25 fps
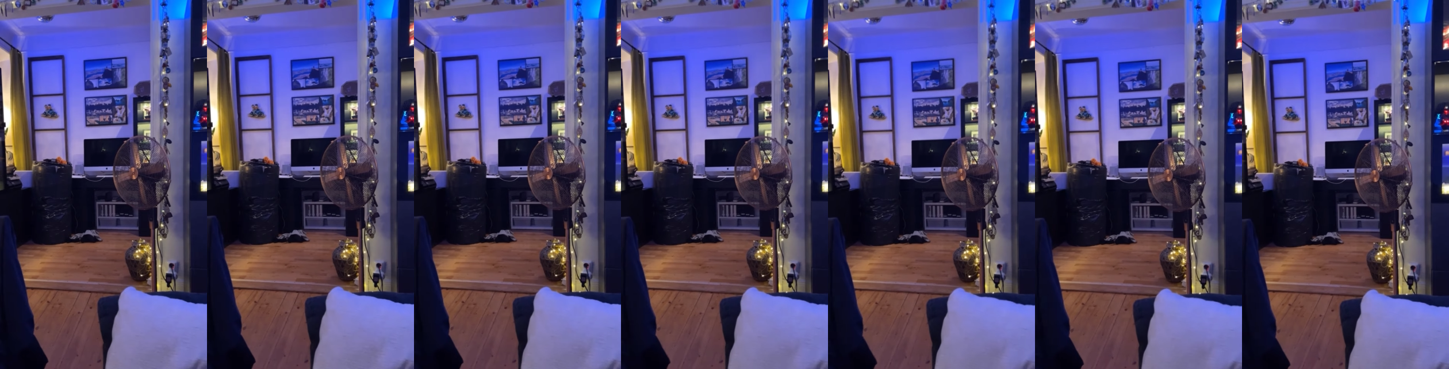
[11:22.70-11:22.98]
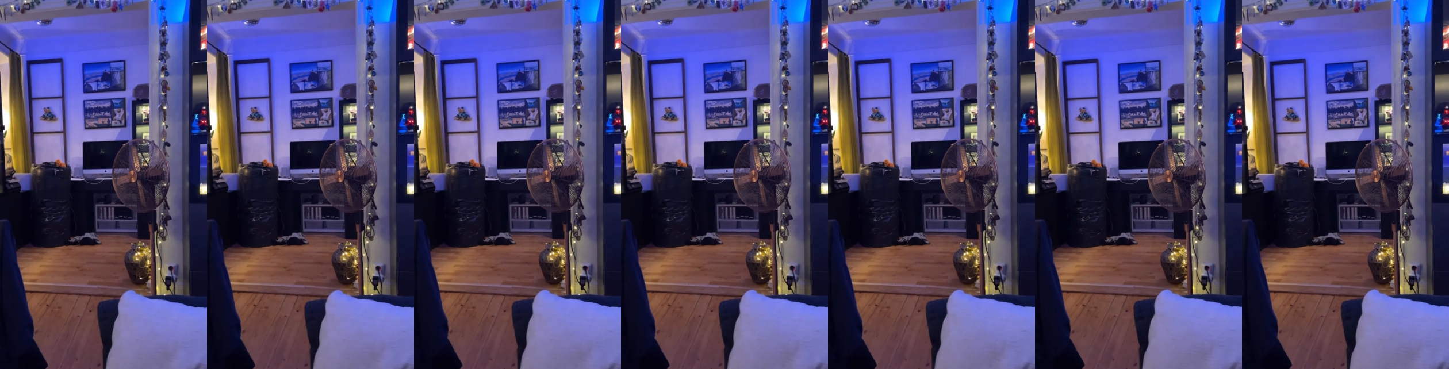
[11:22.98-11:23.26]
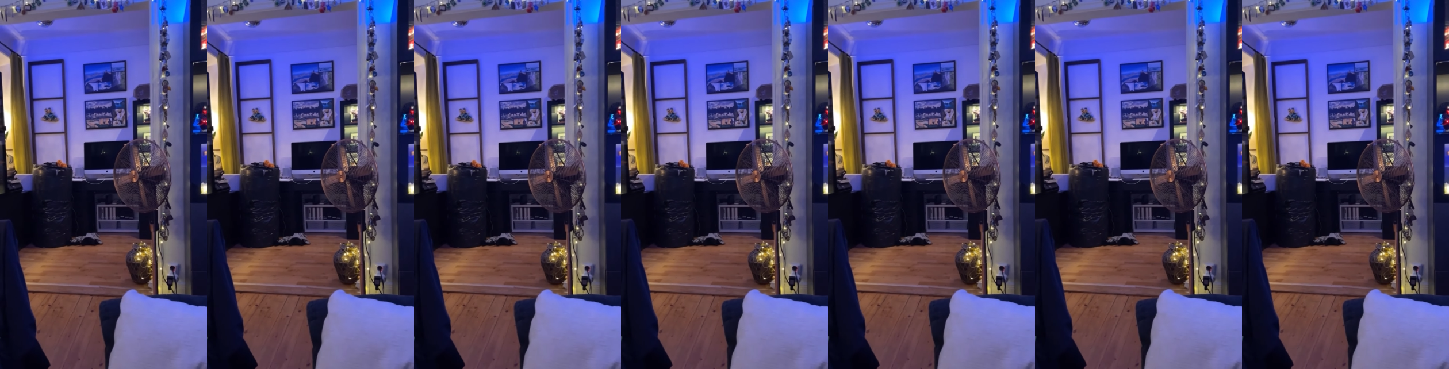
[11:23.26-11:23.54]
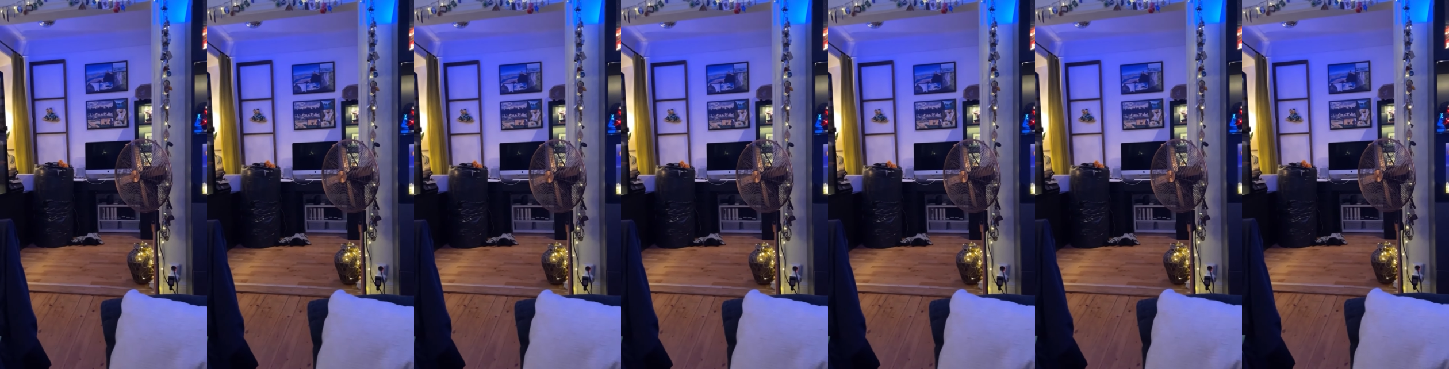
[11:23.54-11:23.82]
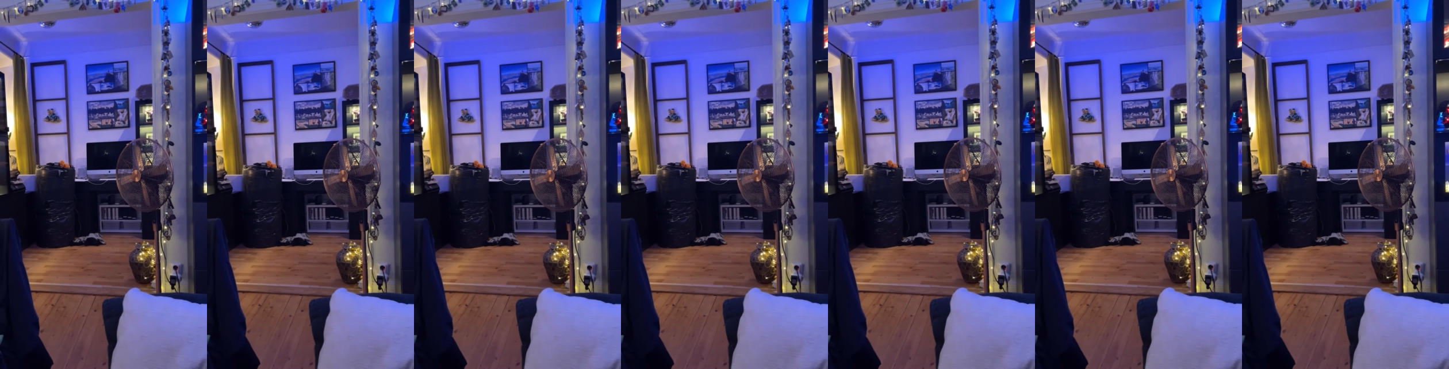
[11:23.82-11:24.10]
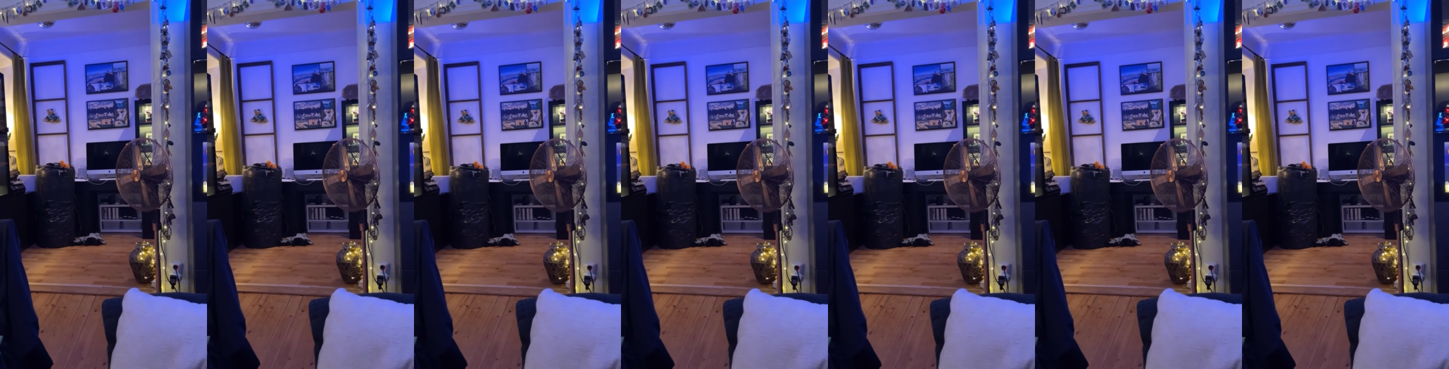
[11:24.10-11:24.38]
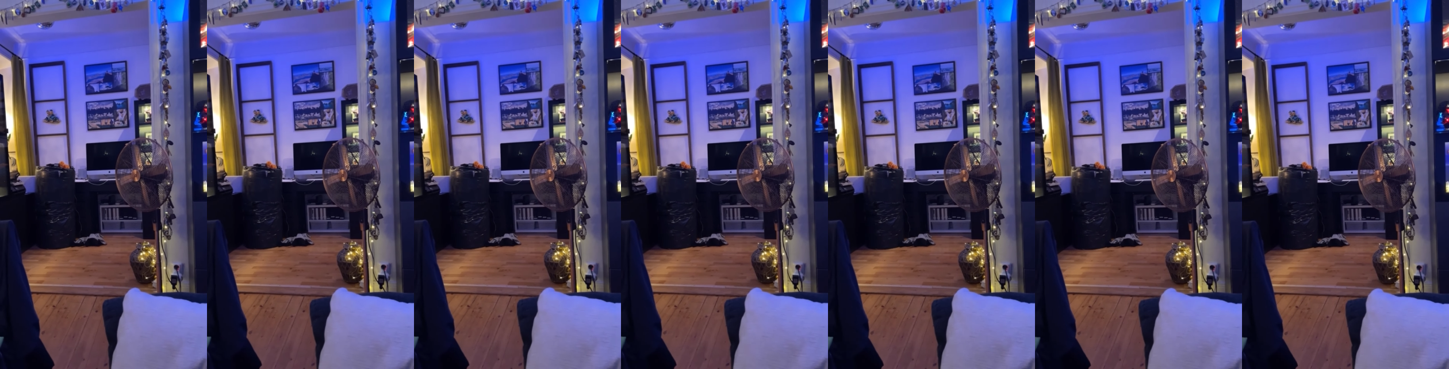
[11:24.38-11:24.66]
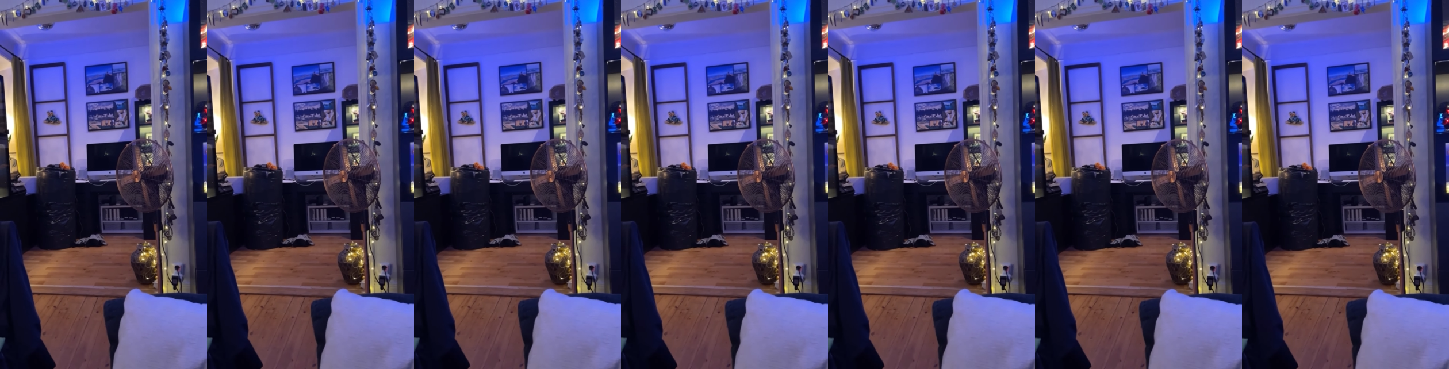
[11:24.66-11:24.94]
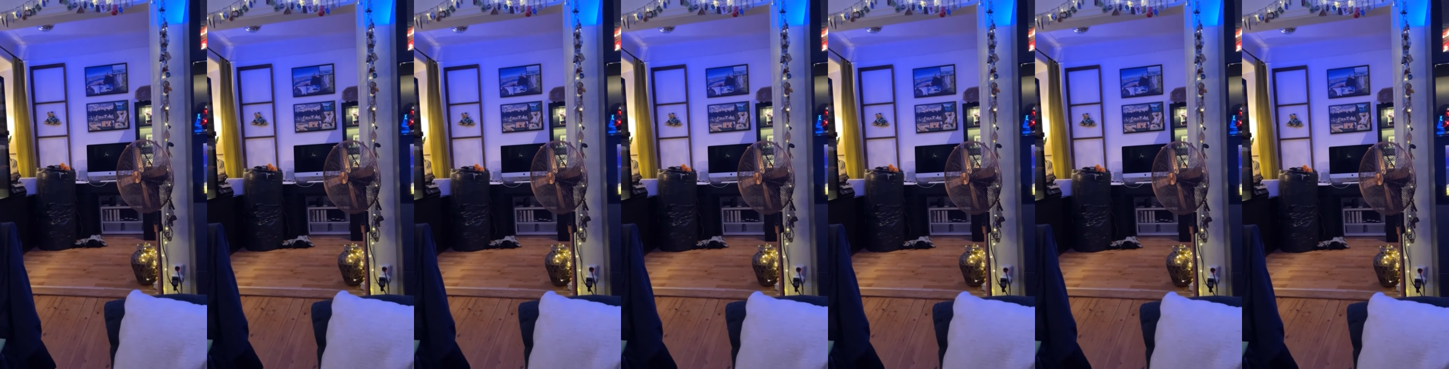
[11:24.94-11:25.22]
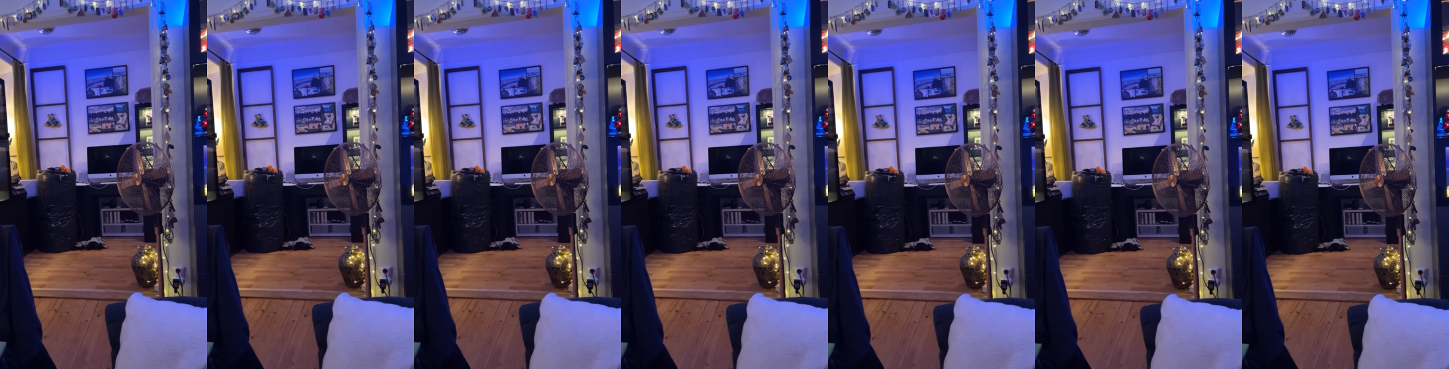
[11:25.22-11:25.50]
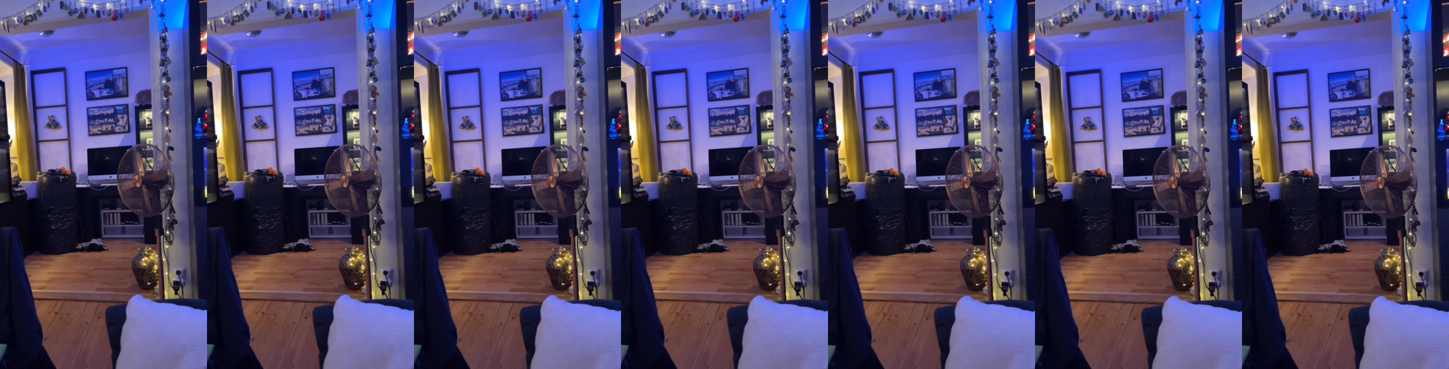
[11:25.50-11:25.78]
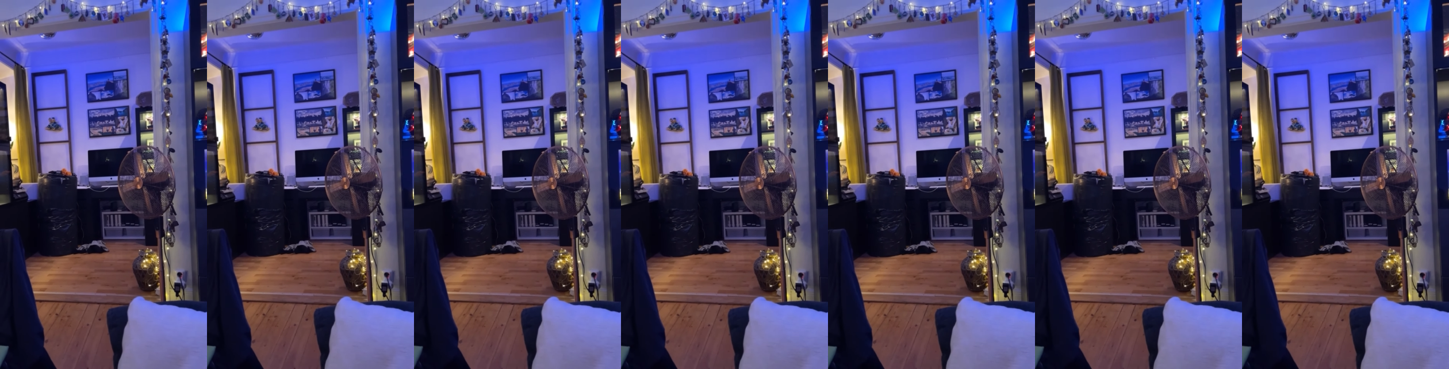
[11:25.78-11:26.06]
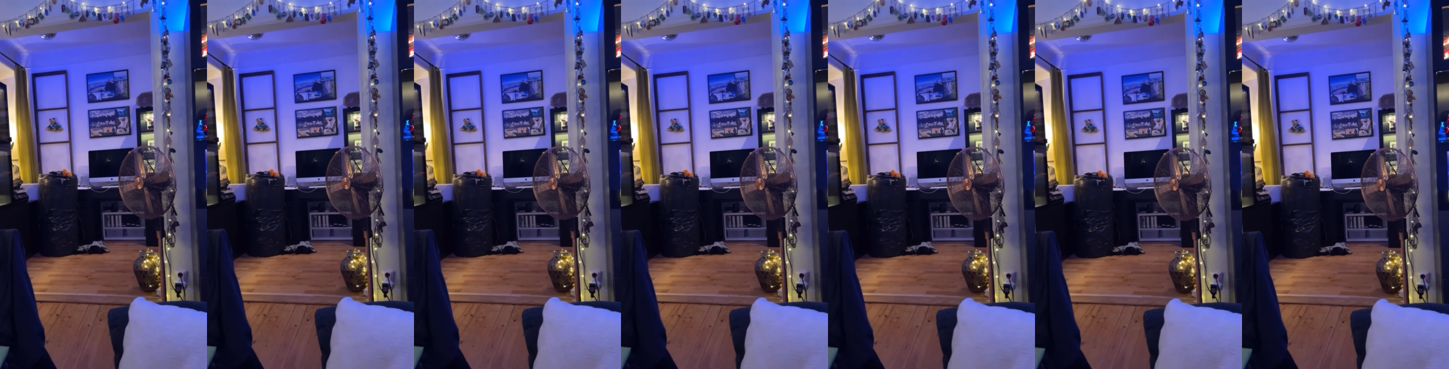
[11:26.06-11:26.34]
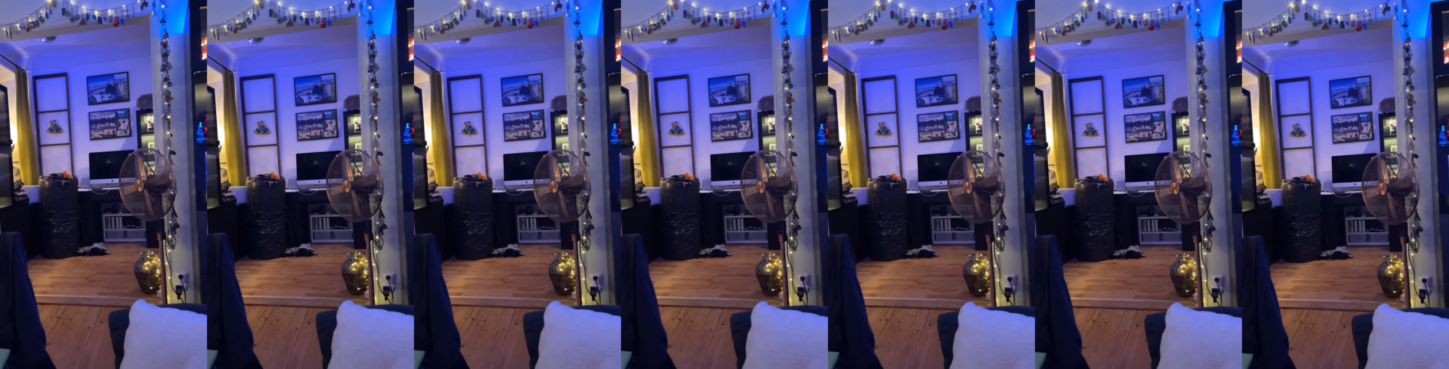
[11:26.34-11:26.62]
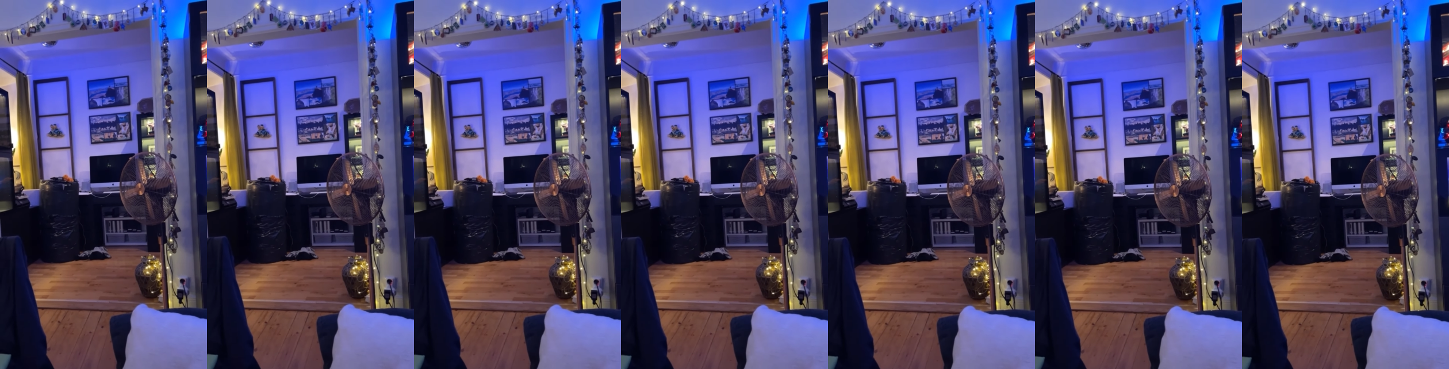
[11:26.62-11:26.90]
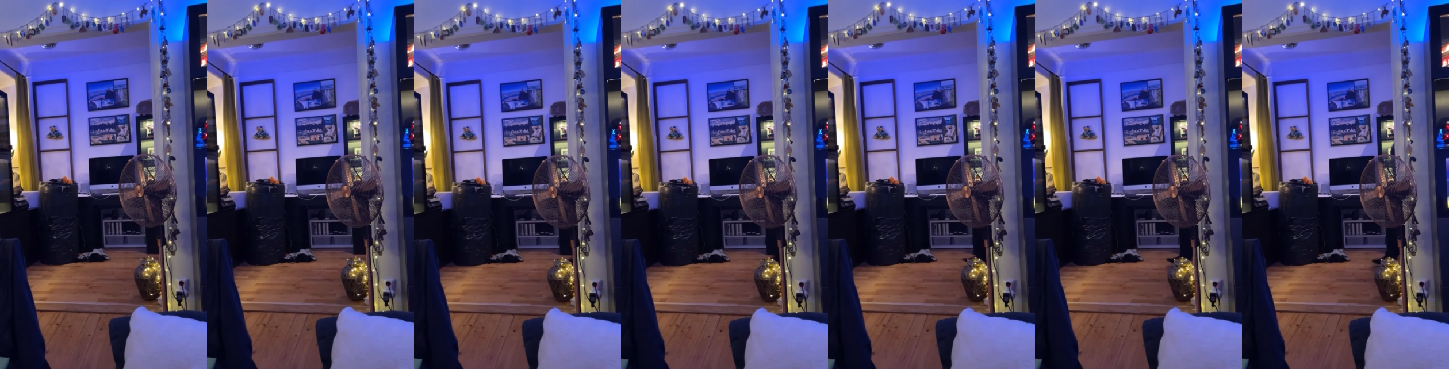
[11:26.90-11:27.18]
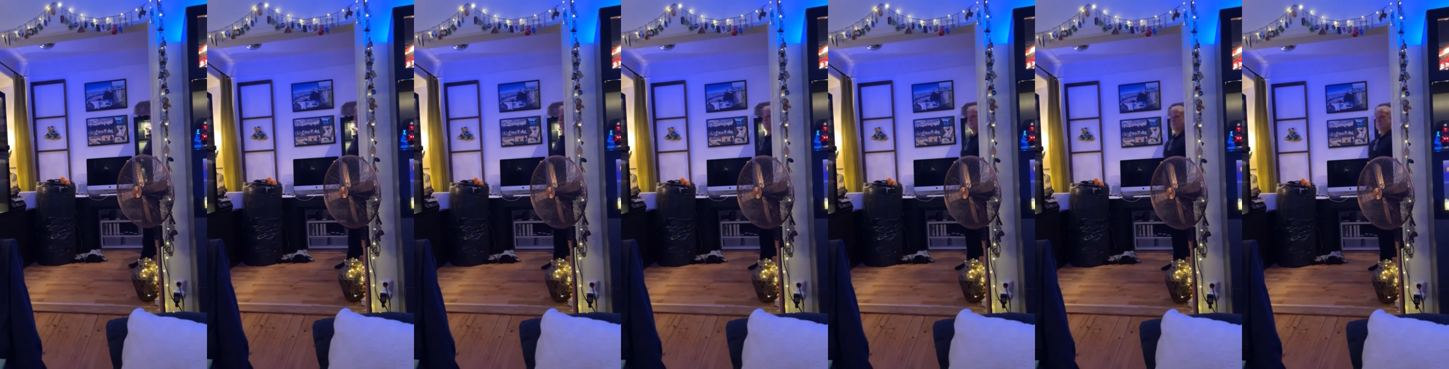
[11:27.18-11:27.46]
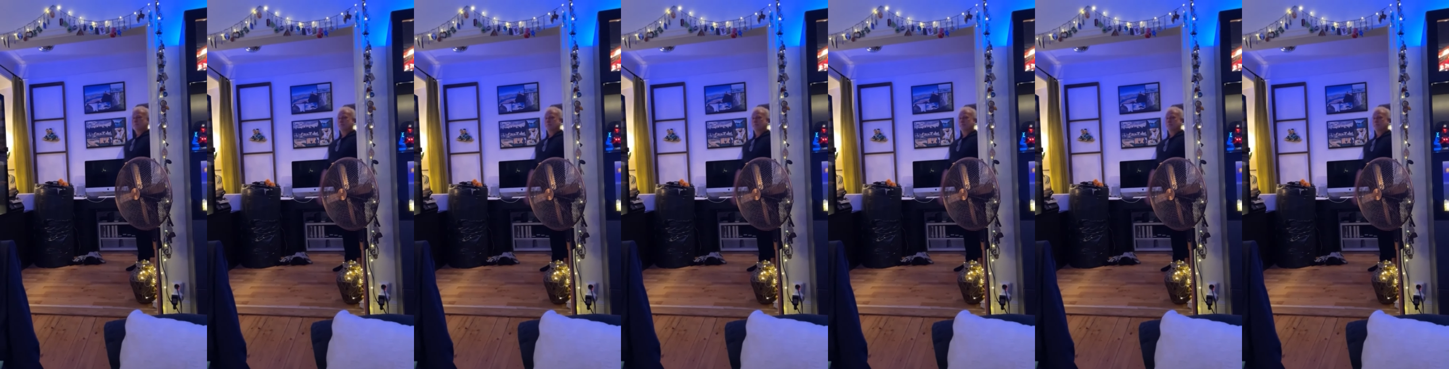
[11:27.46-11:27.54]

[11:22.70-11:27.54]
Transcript: No face is visible, so there are no lips to read.